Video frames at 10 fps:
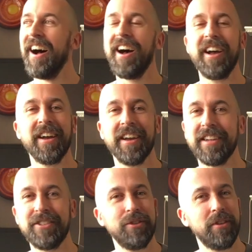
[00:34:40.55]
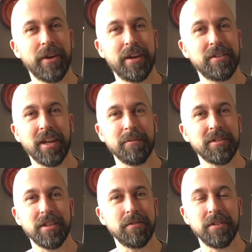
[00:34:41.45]
I do know how to get
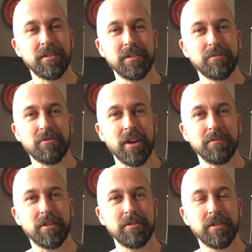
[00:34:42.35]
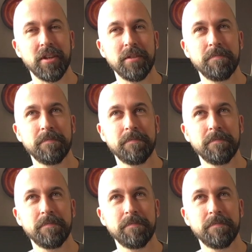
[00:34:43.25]
myself into some scrapes, don't I?